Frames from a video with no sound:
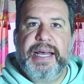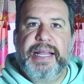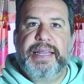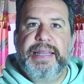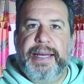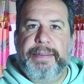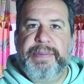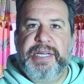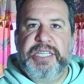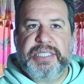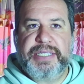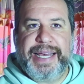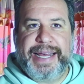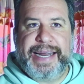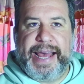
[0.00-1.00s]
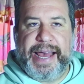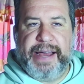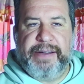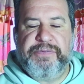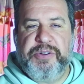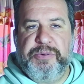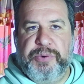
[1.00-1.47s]
Let me just get
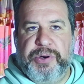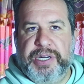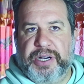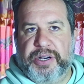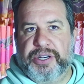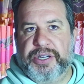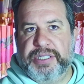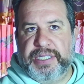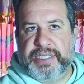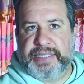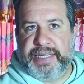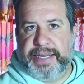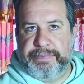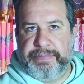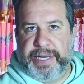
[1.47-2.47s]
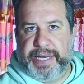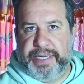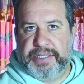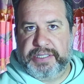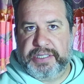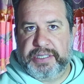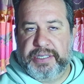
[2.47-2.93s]
everyone on the same
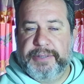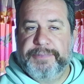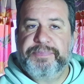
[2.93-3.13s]
page.